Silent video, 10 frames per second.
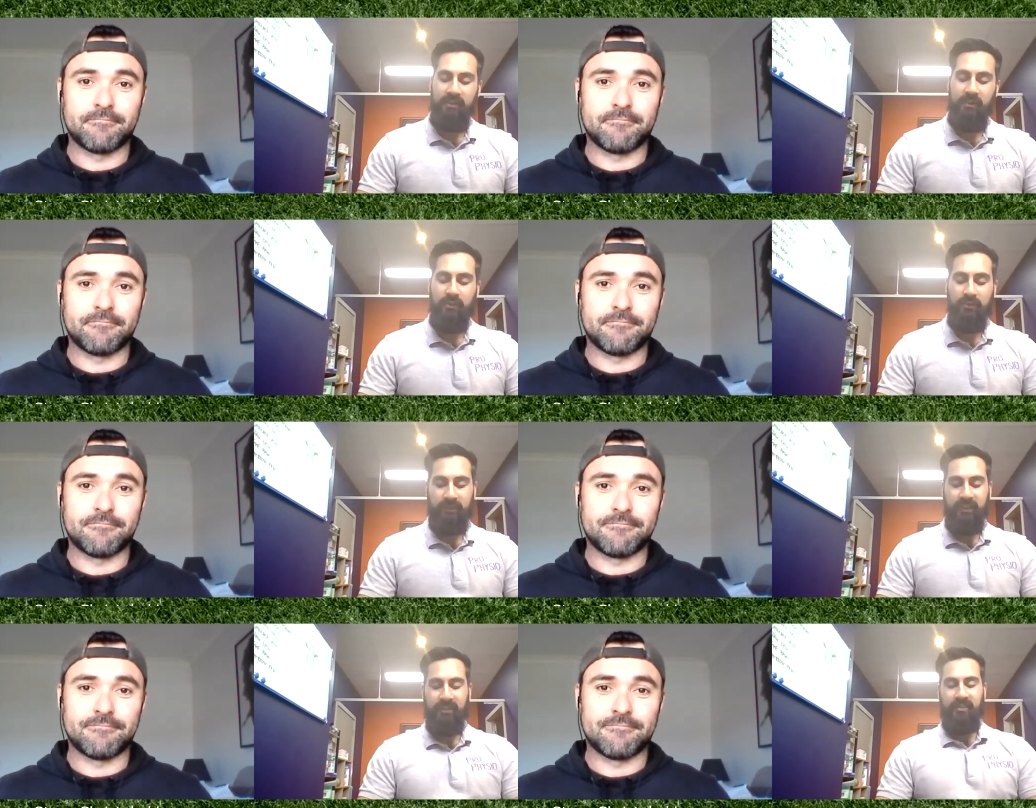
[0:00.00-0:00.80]
Speaker 1: Cool.
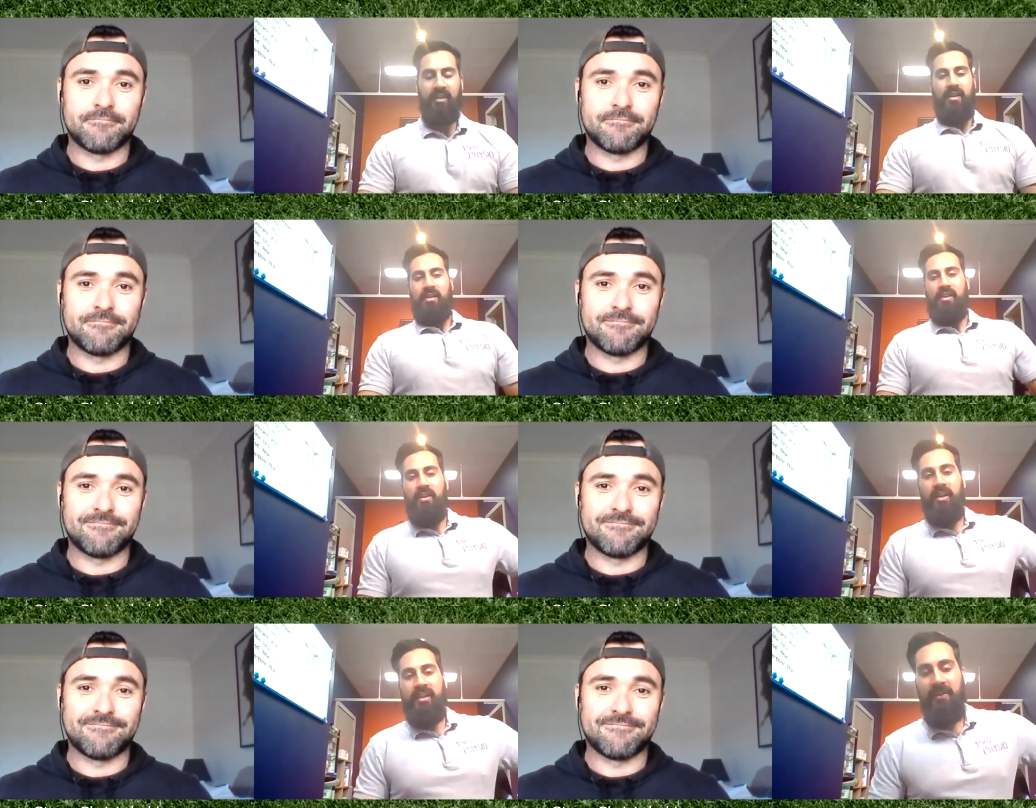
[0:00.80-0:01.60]
I
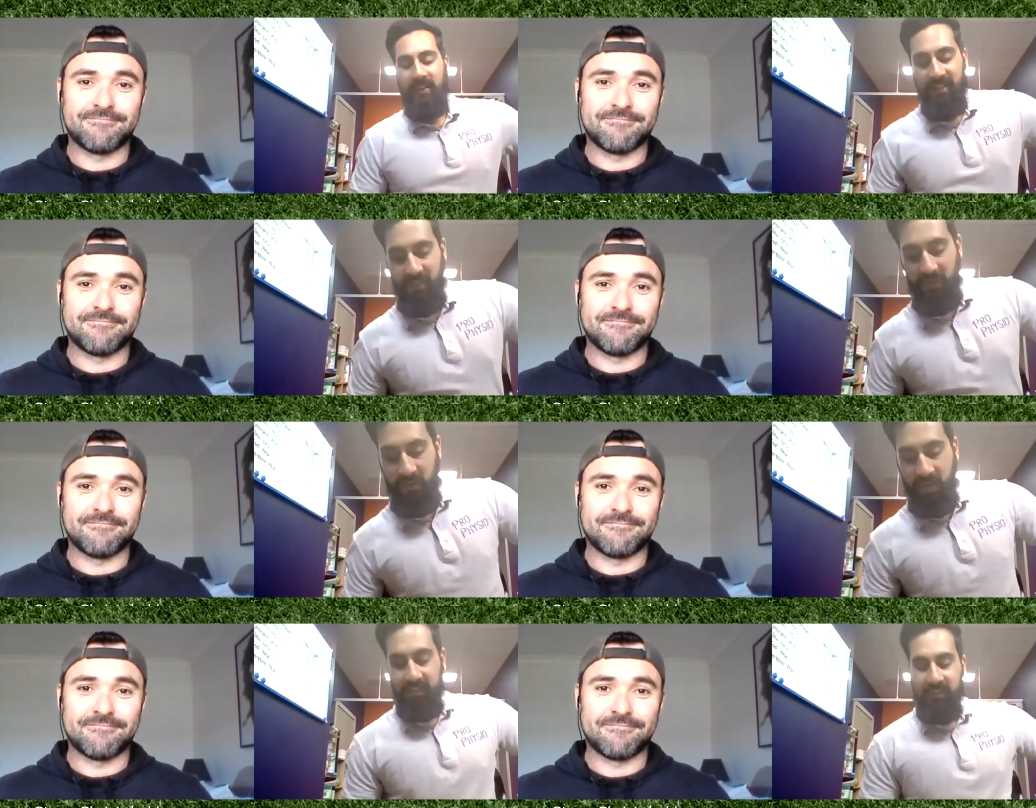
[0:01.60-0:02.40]
like that one. All
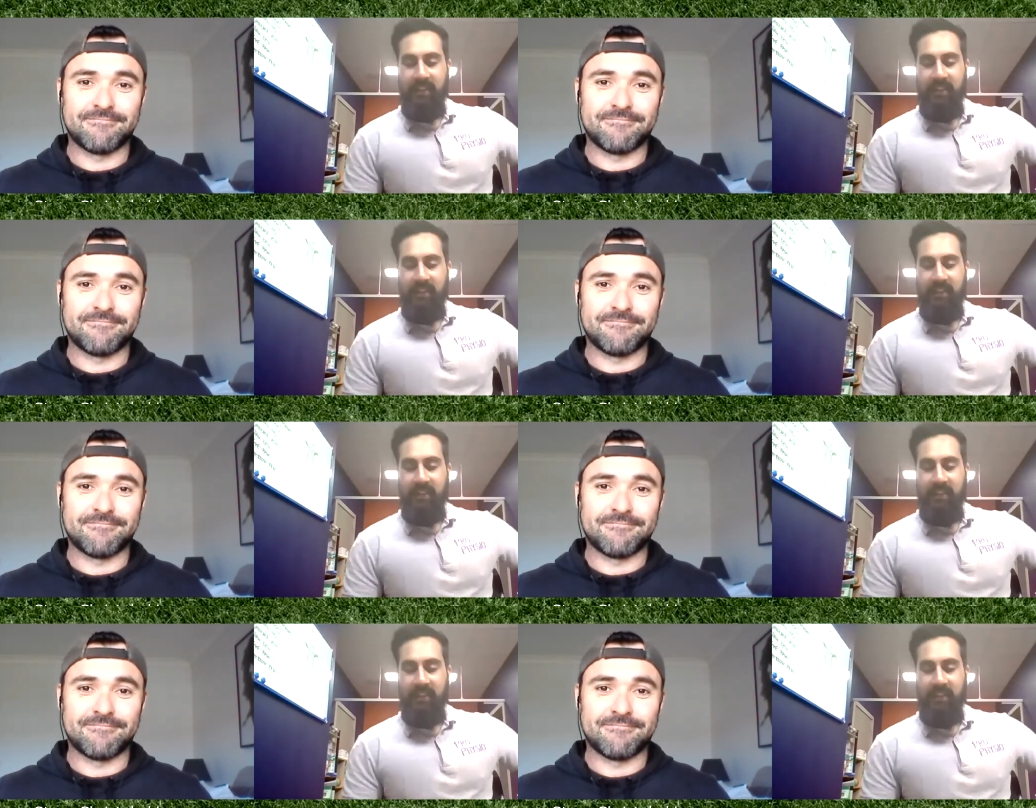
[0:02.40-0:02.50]
right.